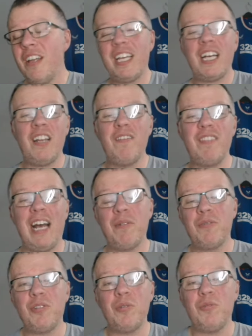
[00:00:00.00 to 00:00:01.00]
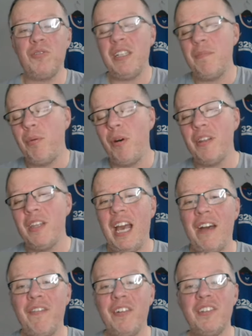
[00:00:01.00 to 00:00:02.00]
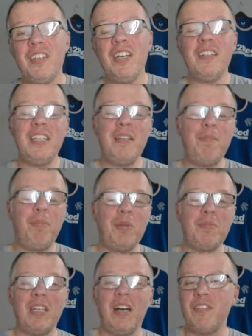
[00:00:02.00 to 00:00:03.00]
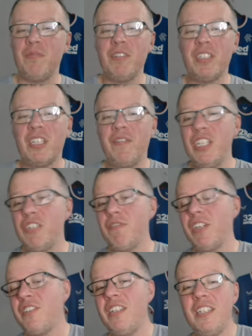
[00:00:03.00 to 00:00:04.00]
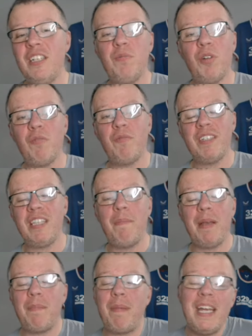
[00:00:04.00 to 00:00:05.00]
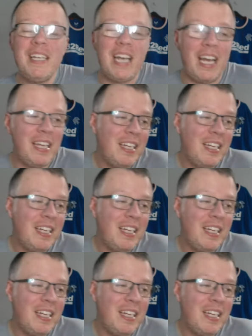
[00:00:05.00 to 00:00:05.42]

they kind of down tools, didn't put in the effort, didn't put themselves at risk of injury because they didn't want to risk their big payday.